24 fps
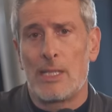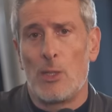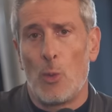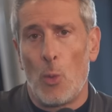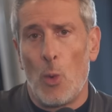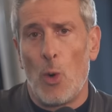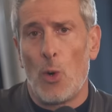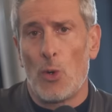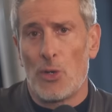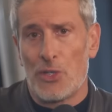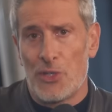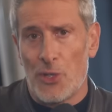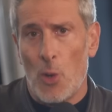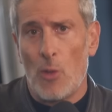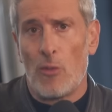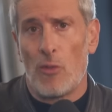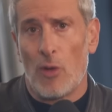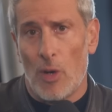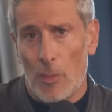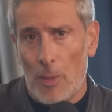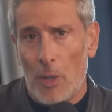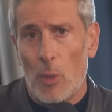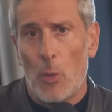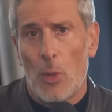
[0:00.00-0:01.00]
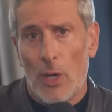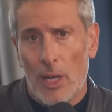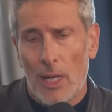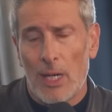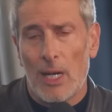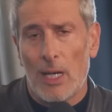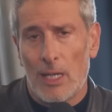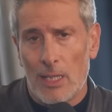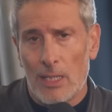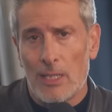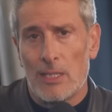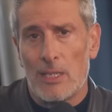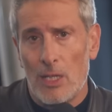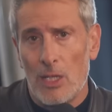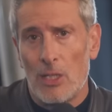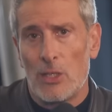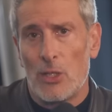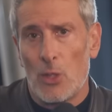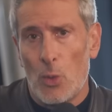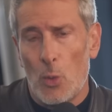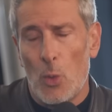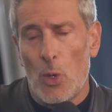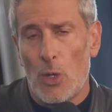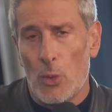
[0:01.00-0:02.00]
the war is over. I mean, we're going to continue to
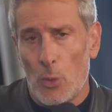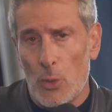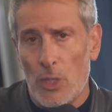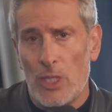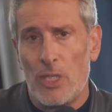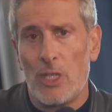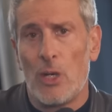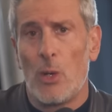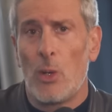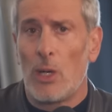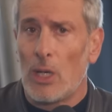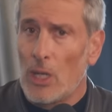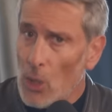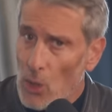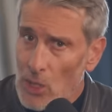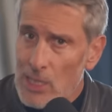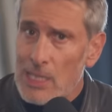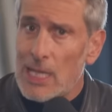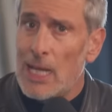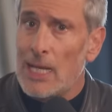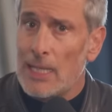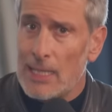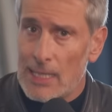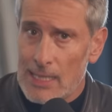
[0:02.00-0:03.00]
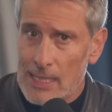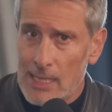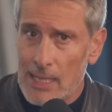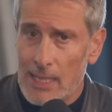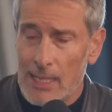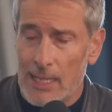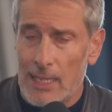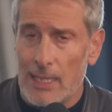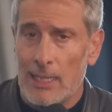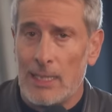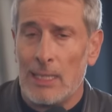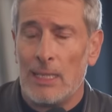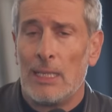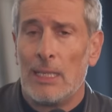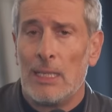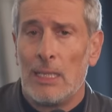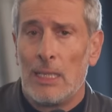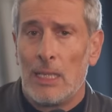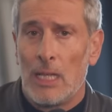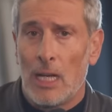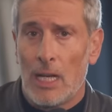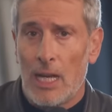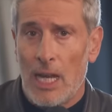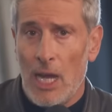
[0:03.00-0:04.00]
do what we do. It looks like it's going to
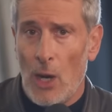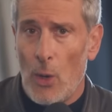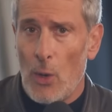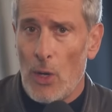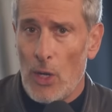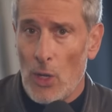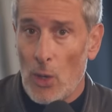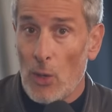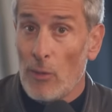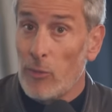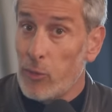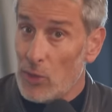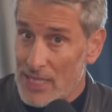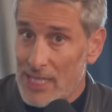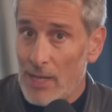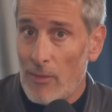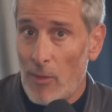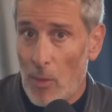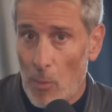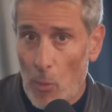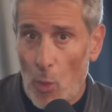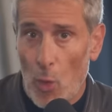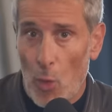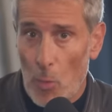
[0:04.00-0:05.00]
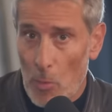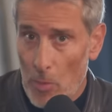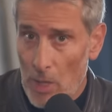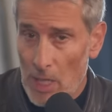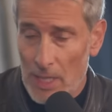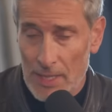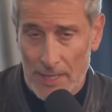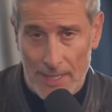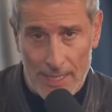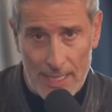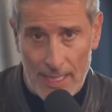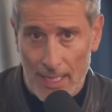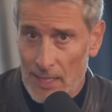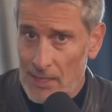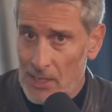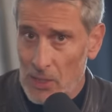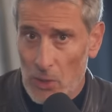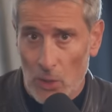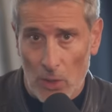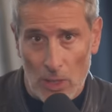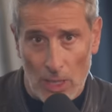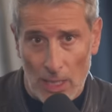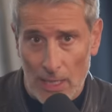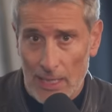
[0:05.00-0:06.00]
carry on for several more months. It doesn't
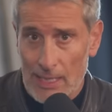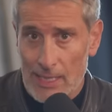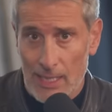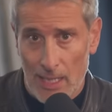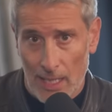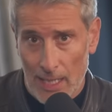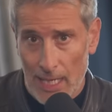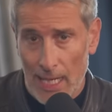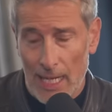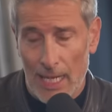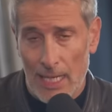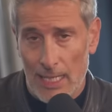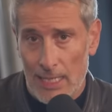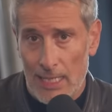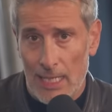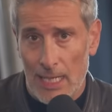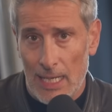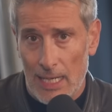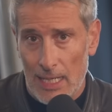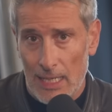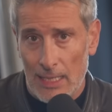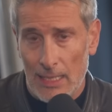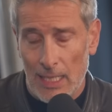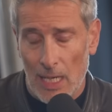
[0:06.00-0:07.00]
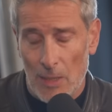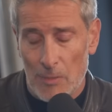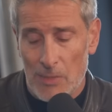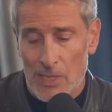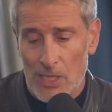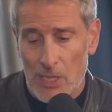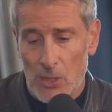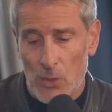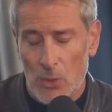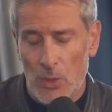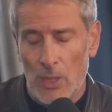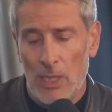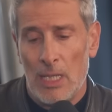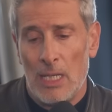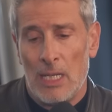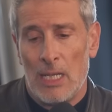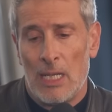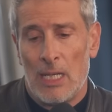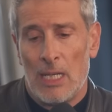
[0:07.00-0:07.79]
look like it's going to end anytime soon.